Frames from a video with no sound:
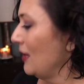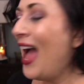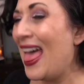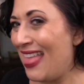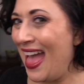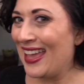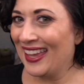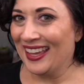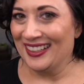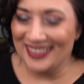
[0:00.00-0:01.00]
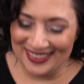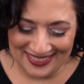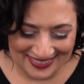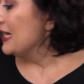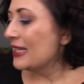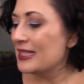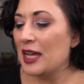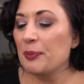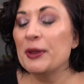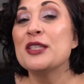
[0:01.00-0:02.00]
I like it. Next
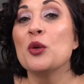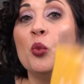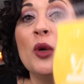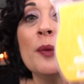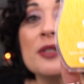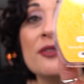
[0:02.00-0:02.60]
up is Whipped